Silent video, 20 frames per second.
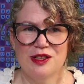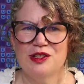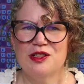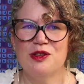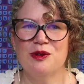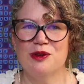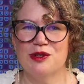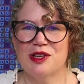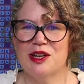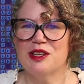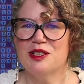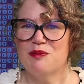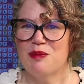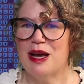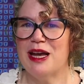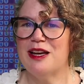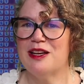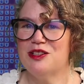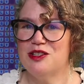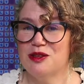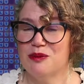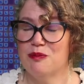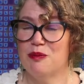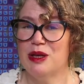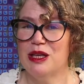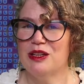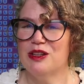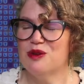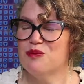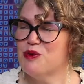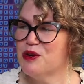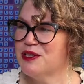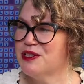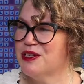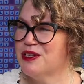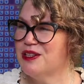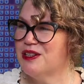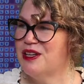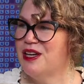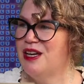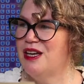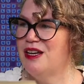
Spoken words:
And you also had to pay to be in the prison,